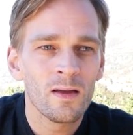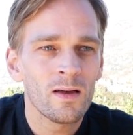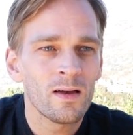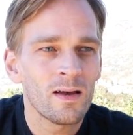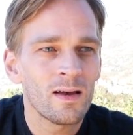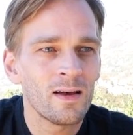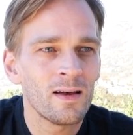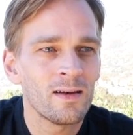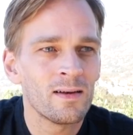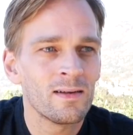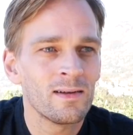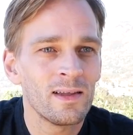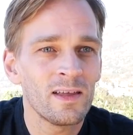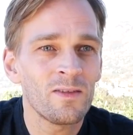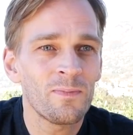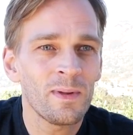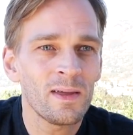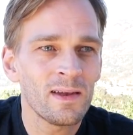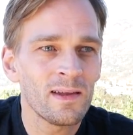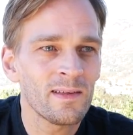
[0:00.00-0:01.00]

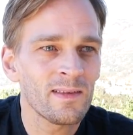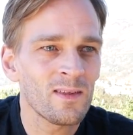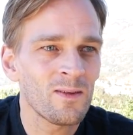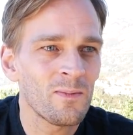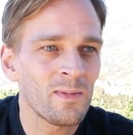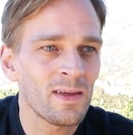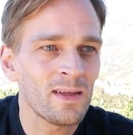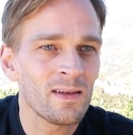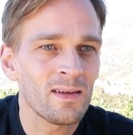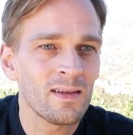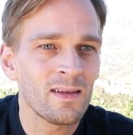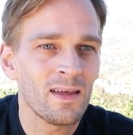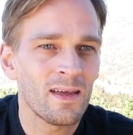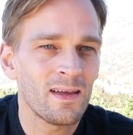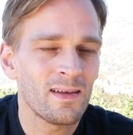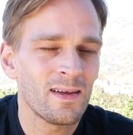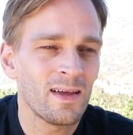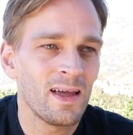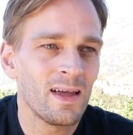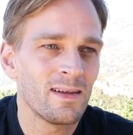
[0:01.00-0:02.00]
lesbianism
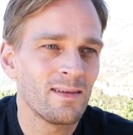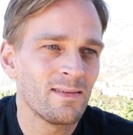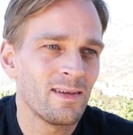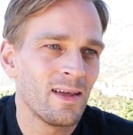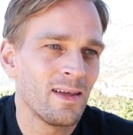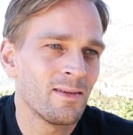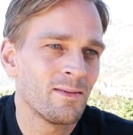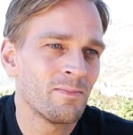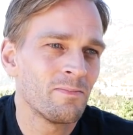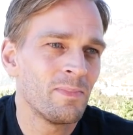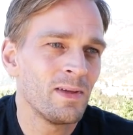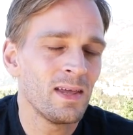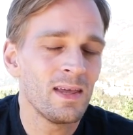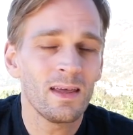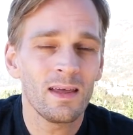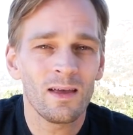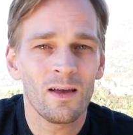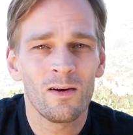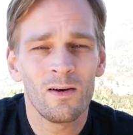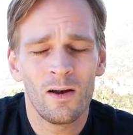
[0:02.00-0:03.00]
and
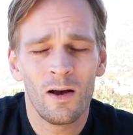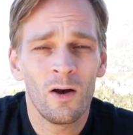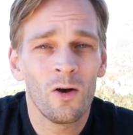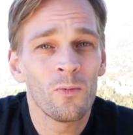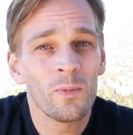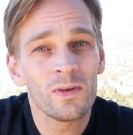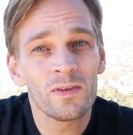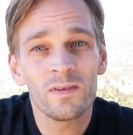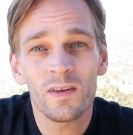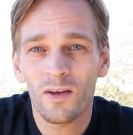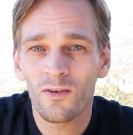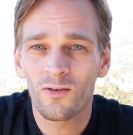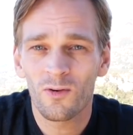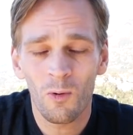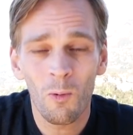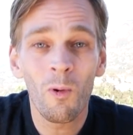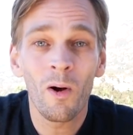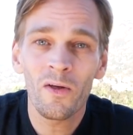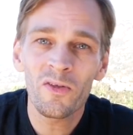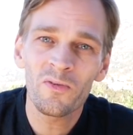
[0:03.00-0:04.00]
being a homosexual
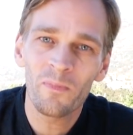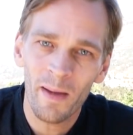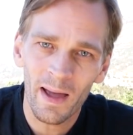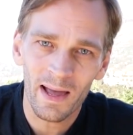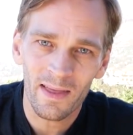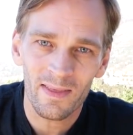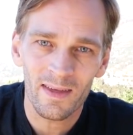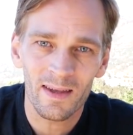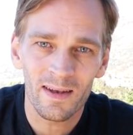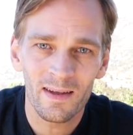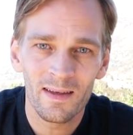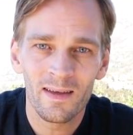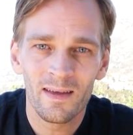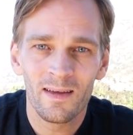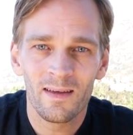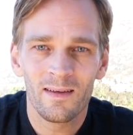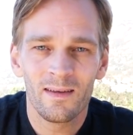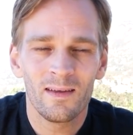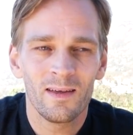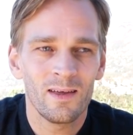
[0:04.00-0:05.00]
was back then.
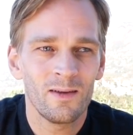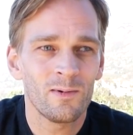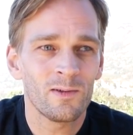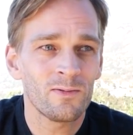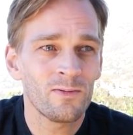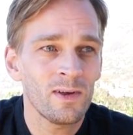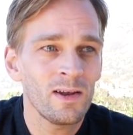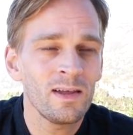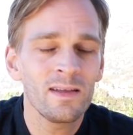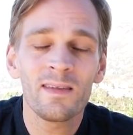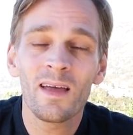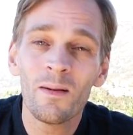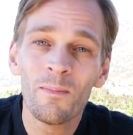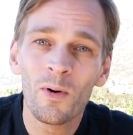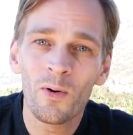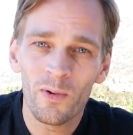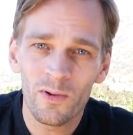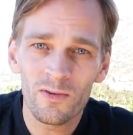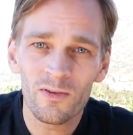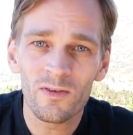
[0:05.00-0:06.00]
It was really
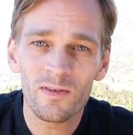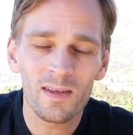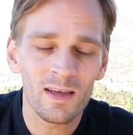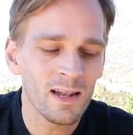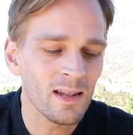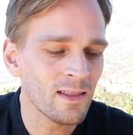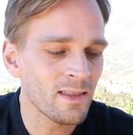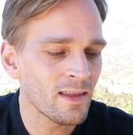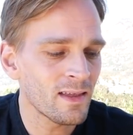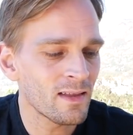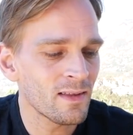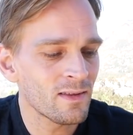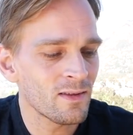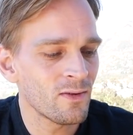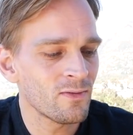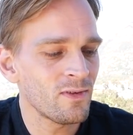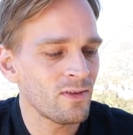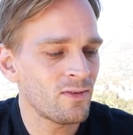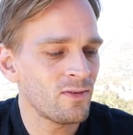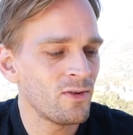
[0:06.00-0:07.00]
taboo in New Zealand then. So
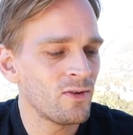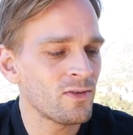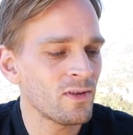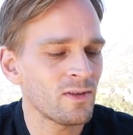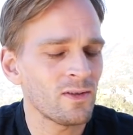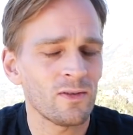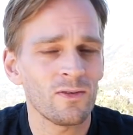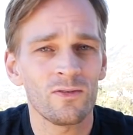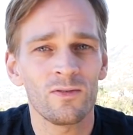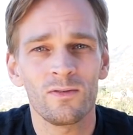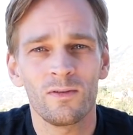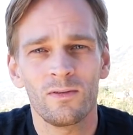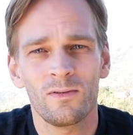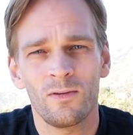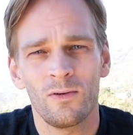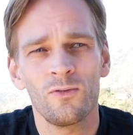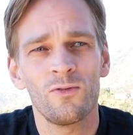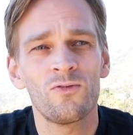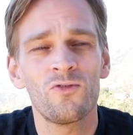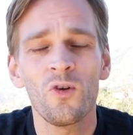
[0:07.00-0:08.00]
just using those
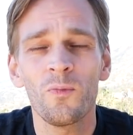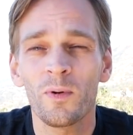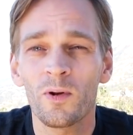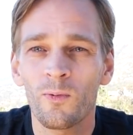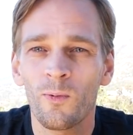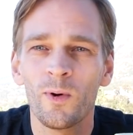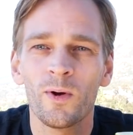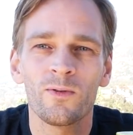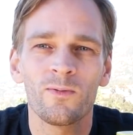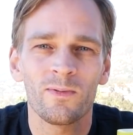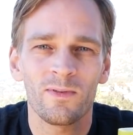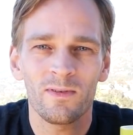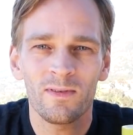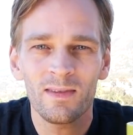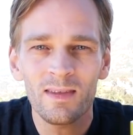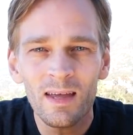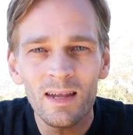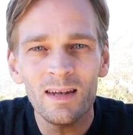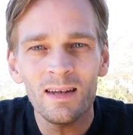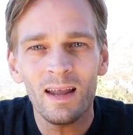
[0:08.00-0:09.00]
2 stupid words, which
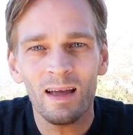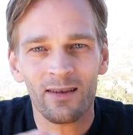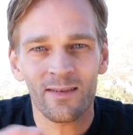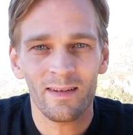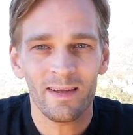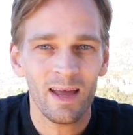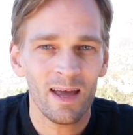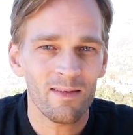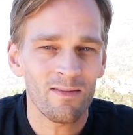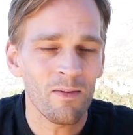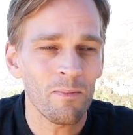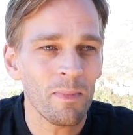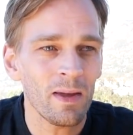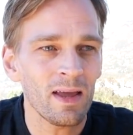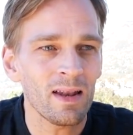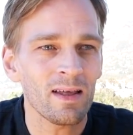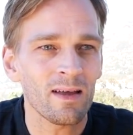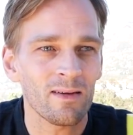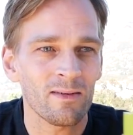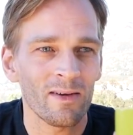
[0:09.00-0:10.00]
didn't actually have a
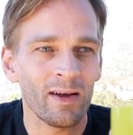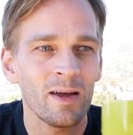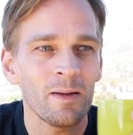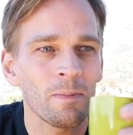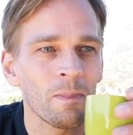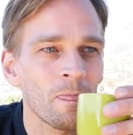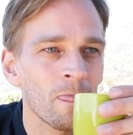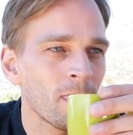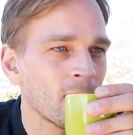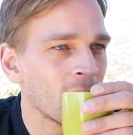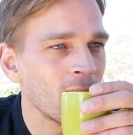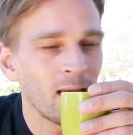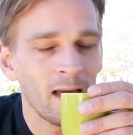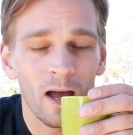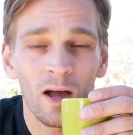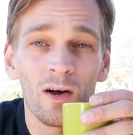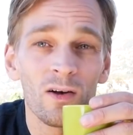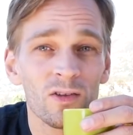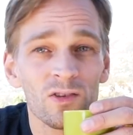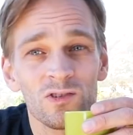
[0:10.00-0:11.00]
meaning, right?
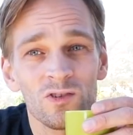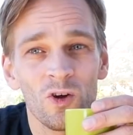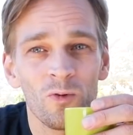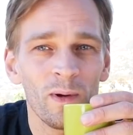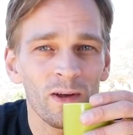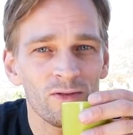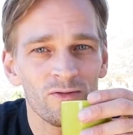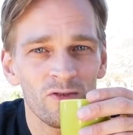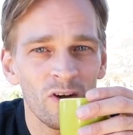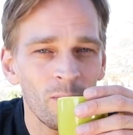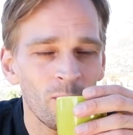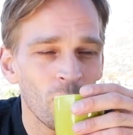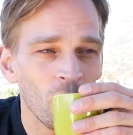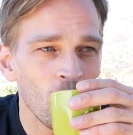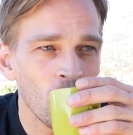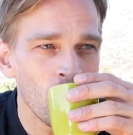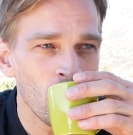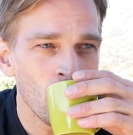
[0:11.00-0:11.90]
I got in so much trouble.